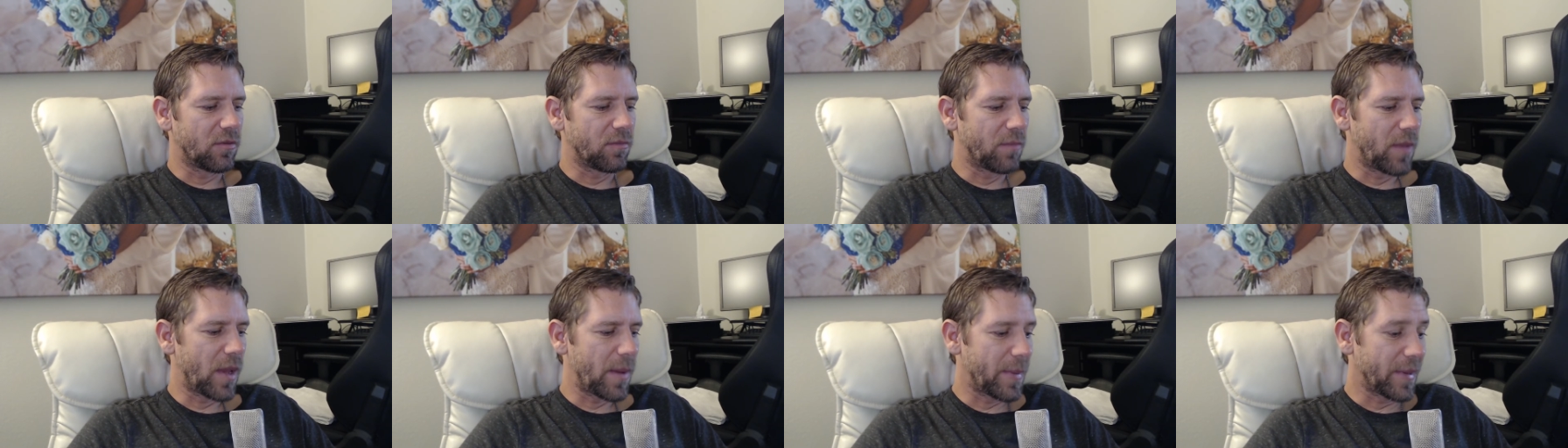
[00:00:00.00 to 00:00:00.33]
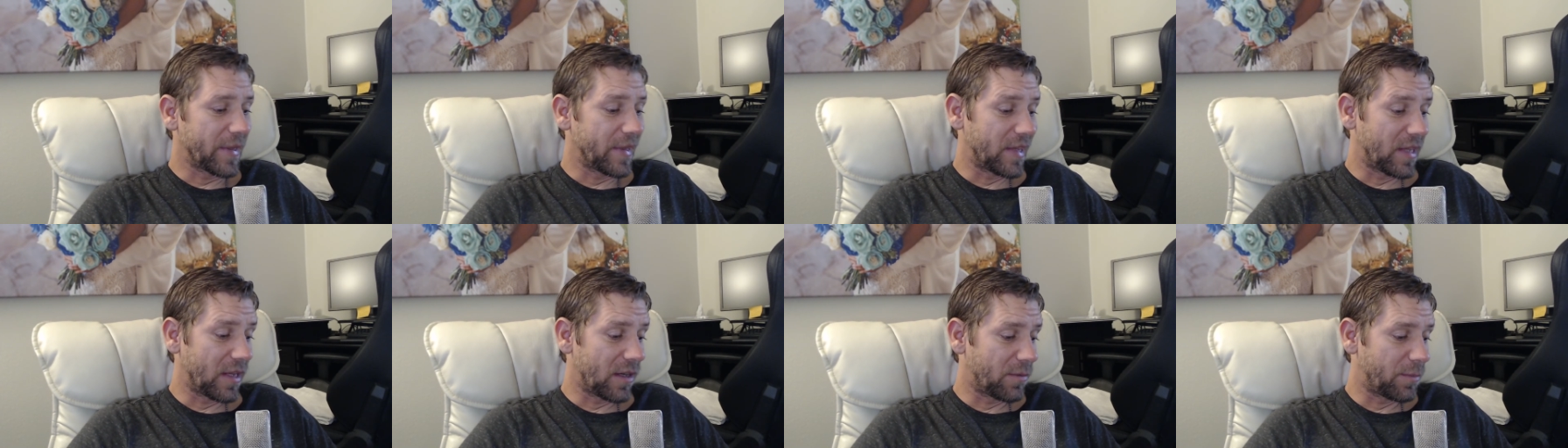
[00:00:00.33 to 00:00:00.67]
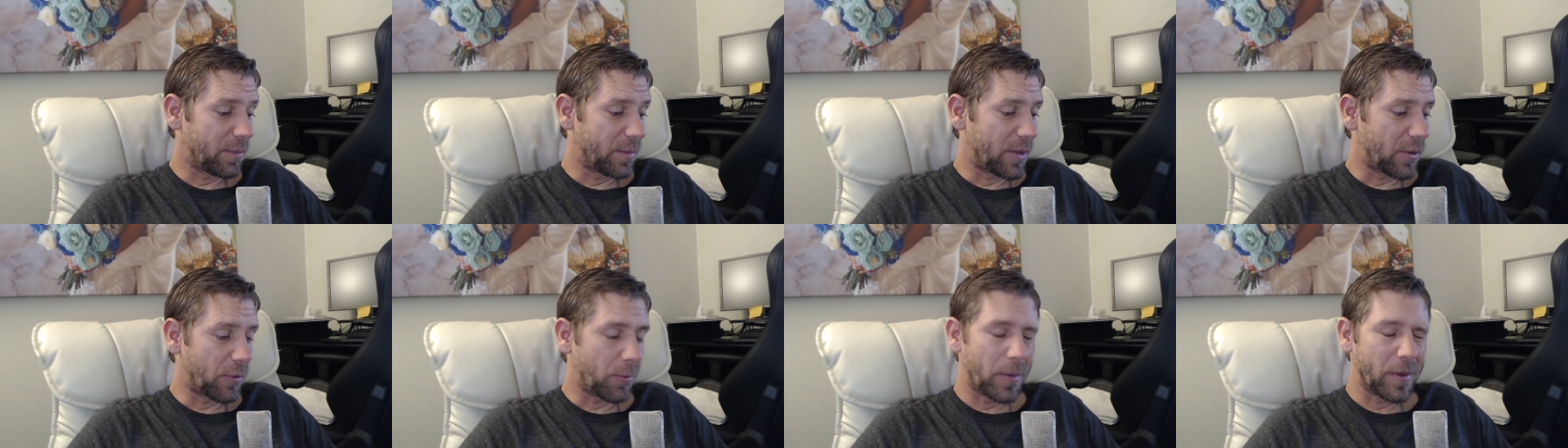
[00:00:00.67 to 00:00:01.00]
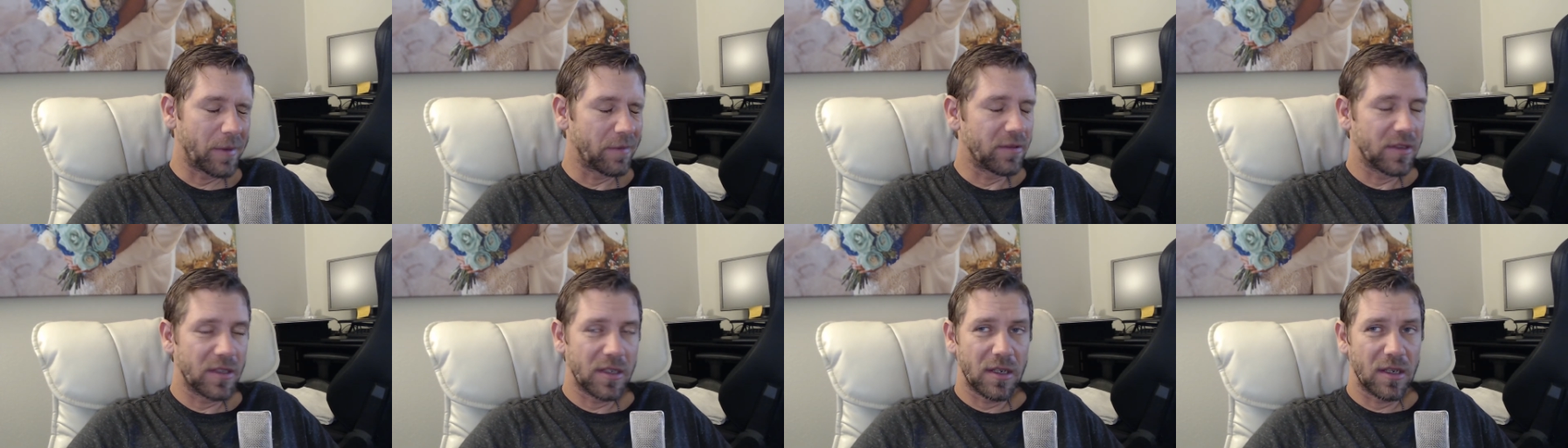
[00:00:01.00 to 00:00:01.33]
maybe there there'll be
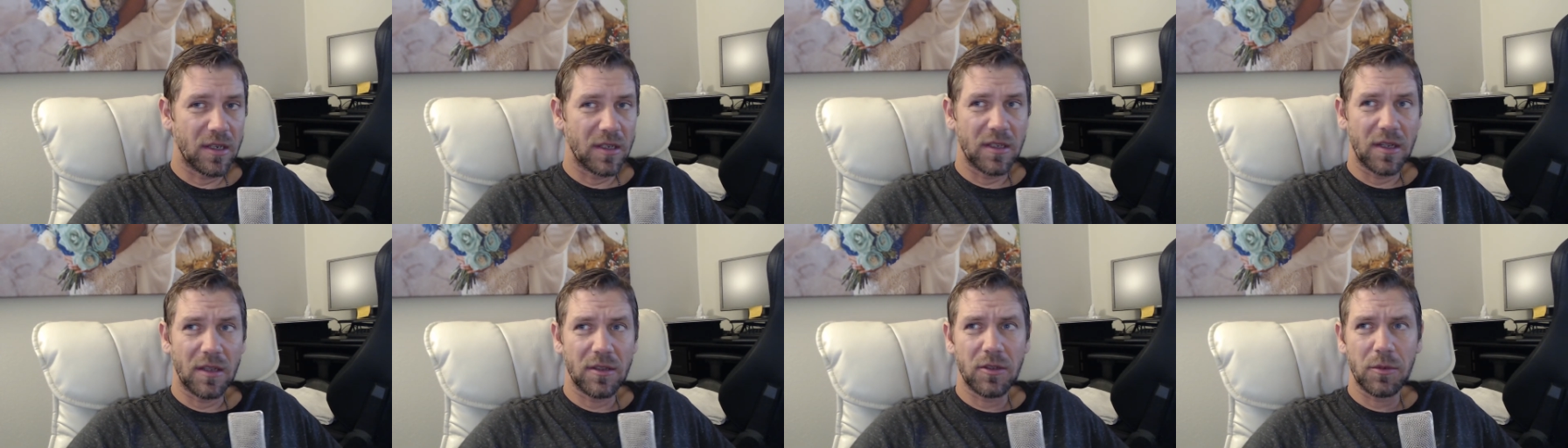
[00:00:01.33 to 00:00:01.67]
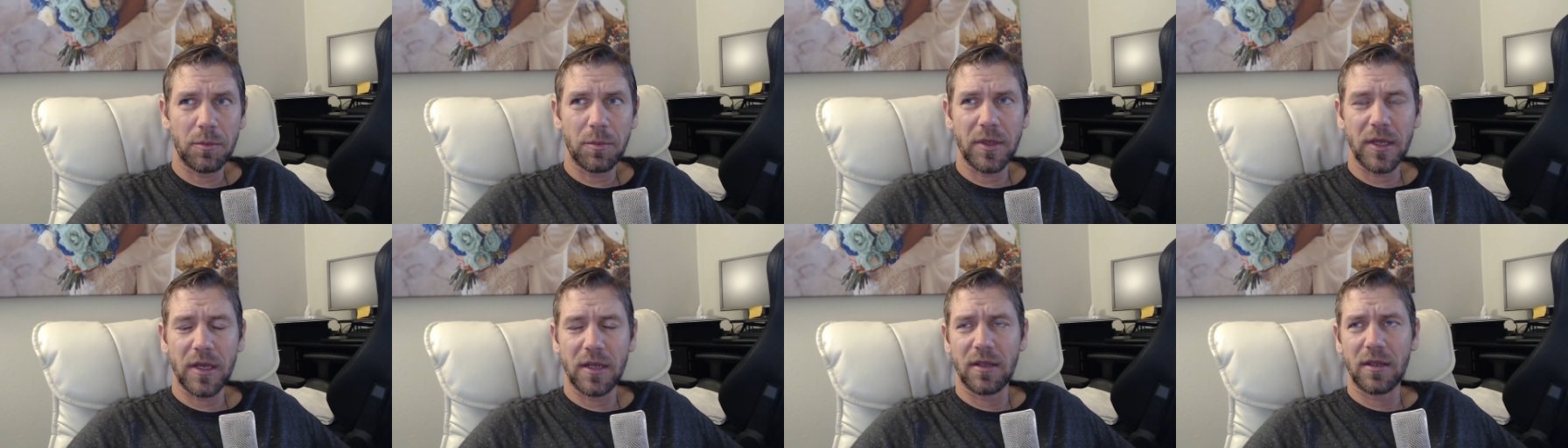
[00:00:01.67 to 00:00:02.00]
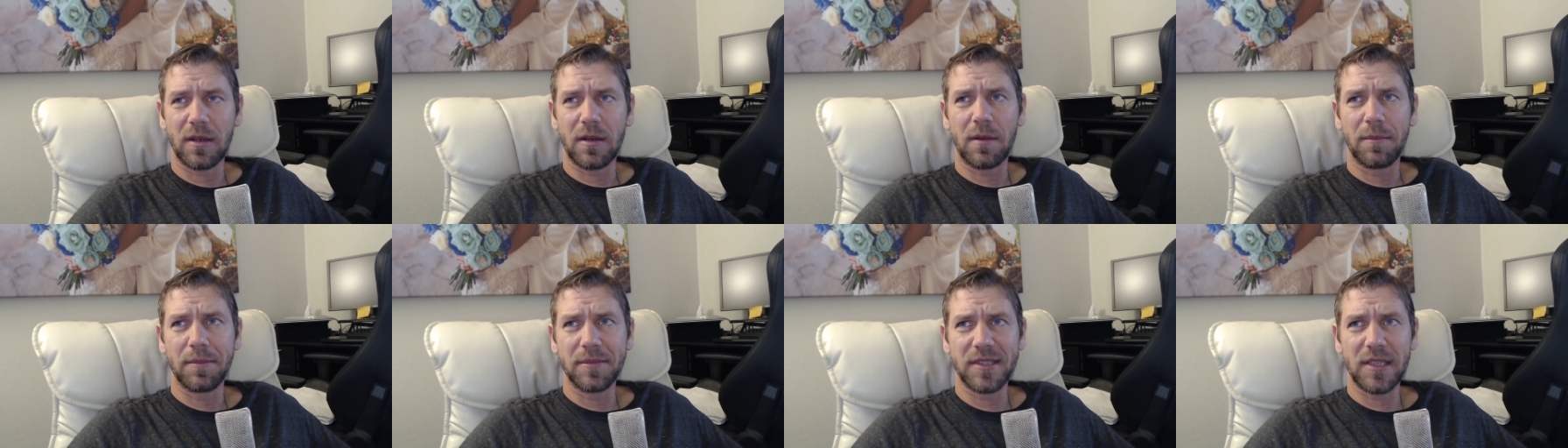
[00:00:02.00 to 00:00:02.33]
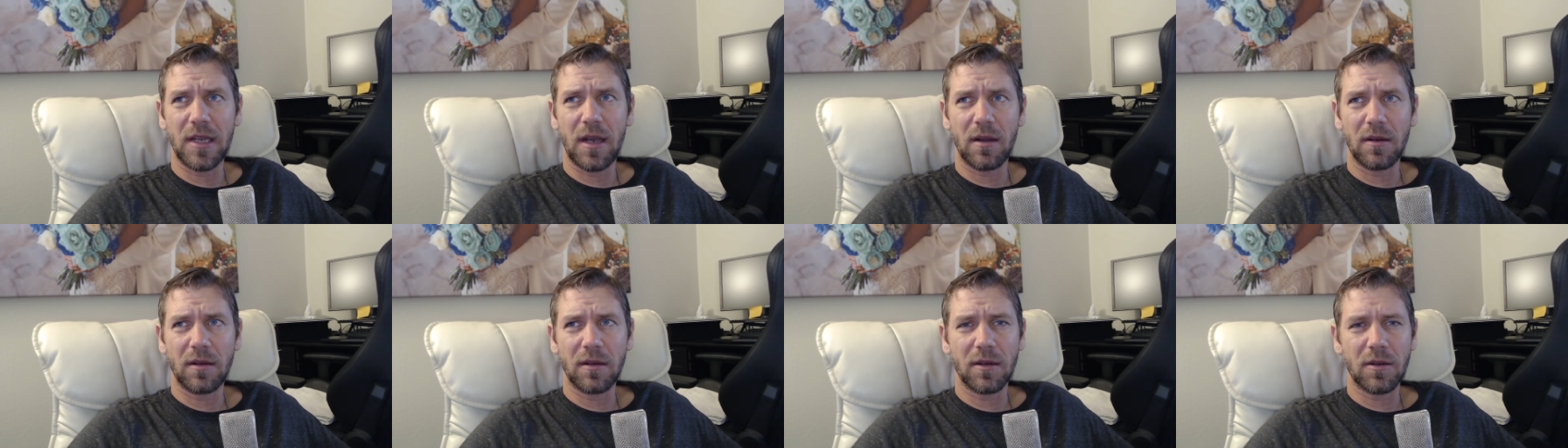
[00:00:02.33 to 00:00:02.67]
even another player that comes
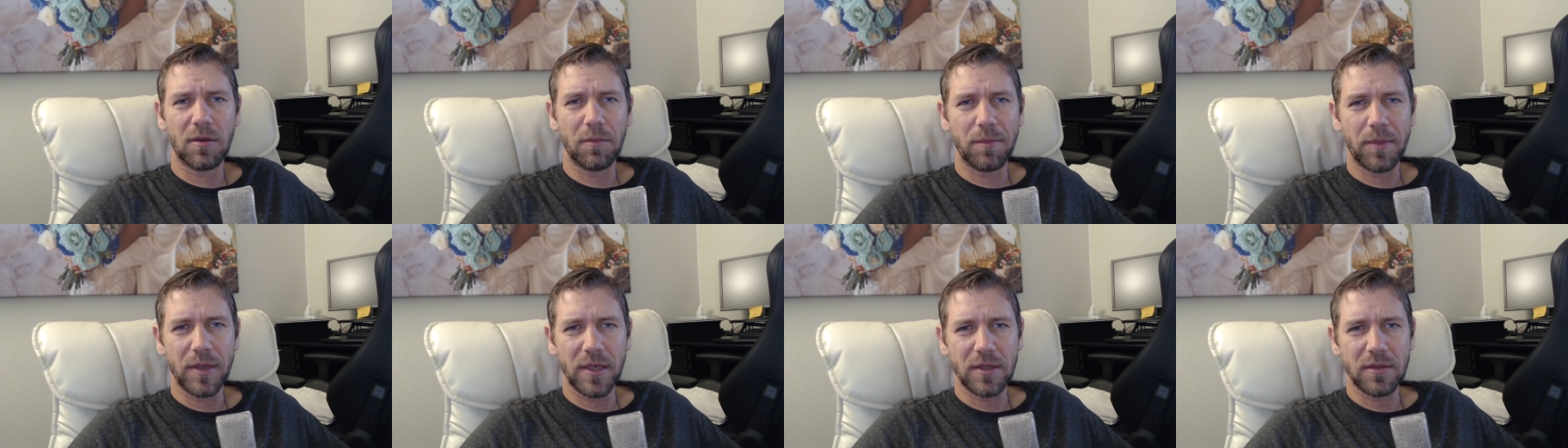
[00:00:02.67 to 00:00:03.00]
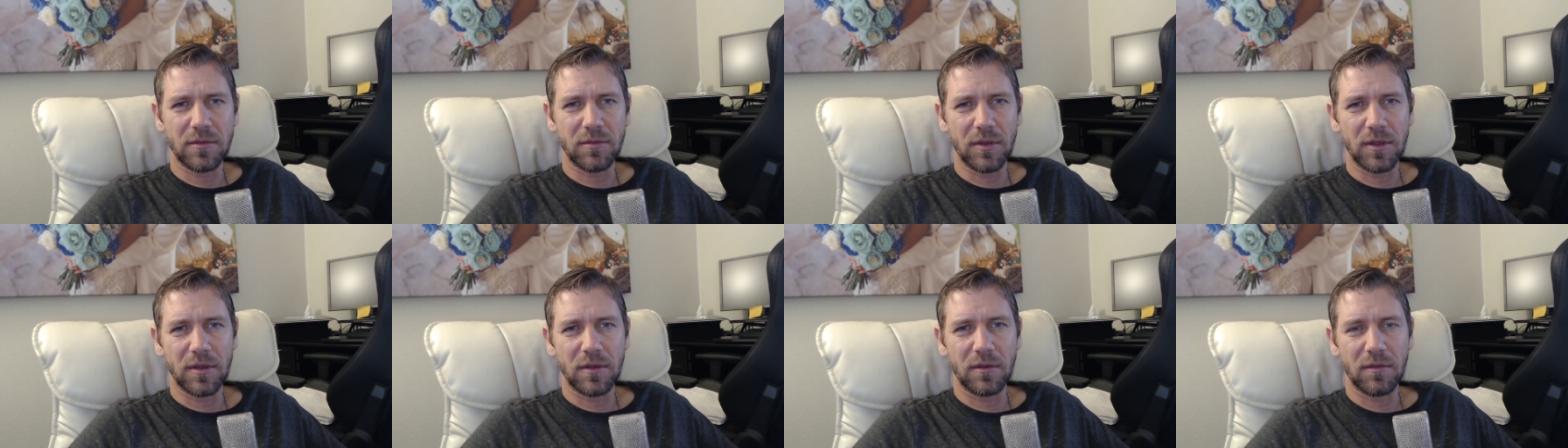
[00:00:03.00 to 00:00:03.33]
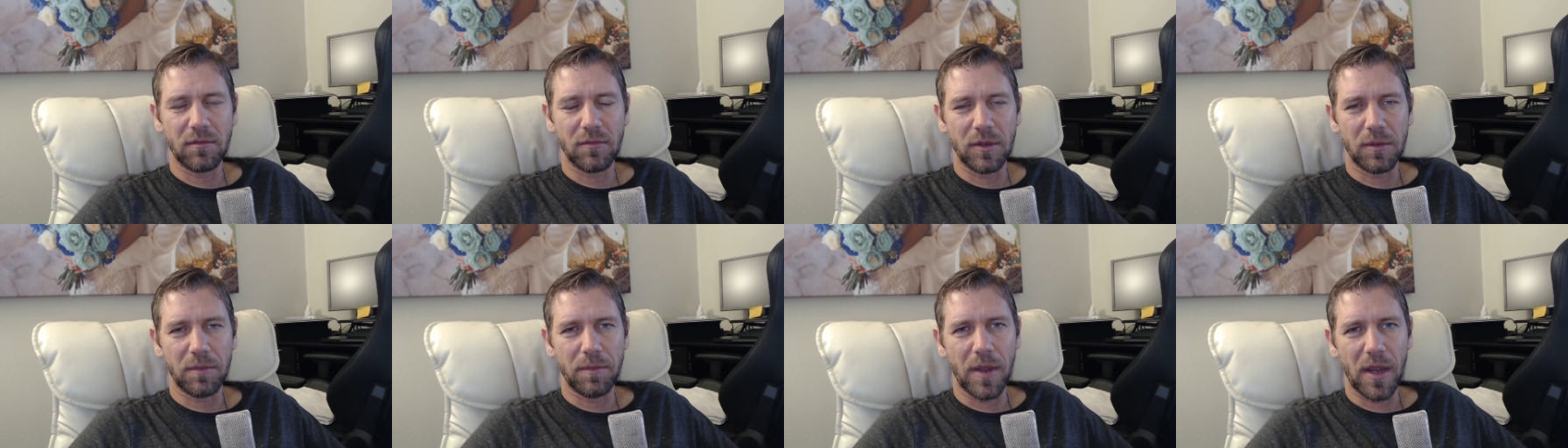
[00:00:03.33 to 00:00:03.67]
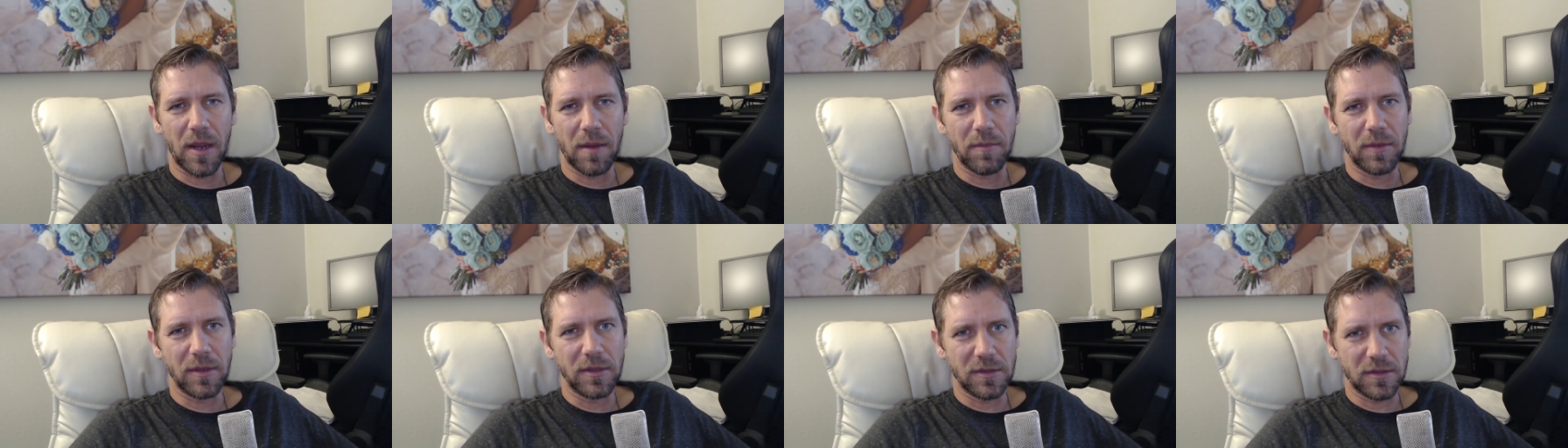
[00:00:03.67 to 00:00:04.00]
out and competes with with
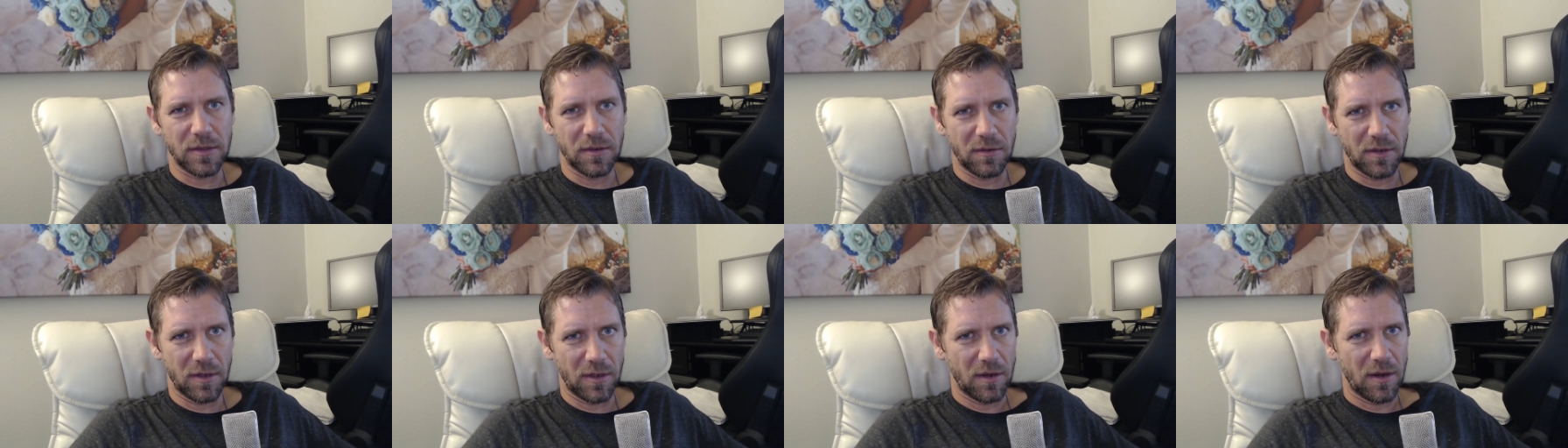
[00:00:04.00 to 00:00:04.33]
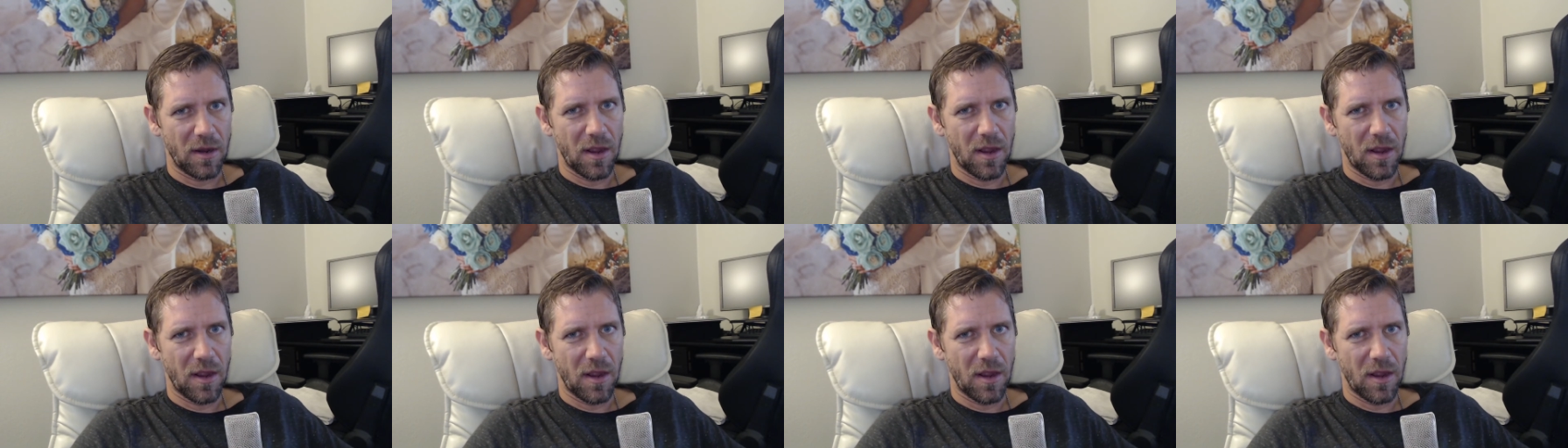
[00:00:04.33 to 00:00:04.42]
payments. I mean,